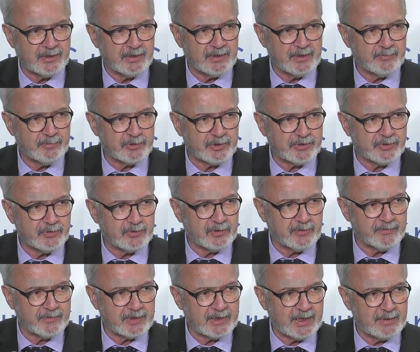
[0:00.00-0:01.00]
in the pursuit
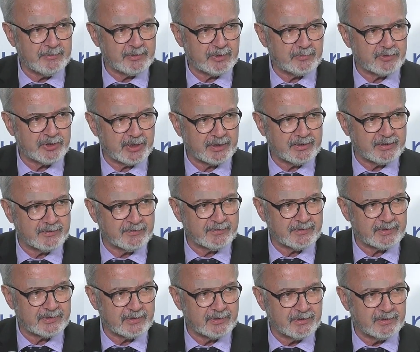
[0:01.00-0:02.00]
of the climate
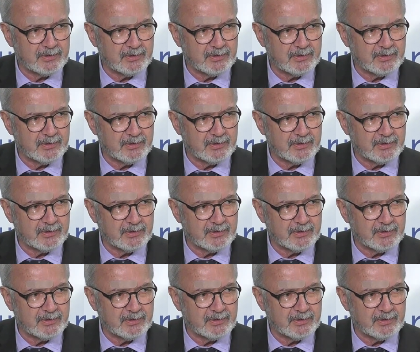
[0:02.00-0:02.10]
objectives.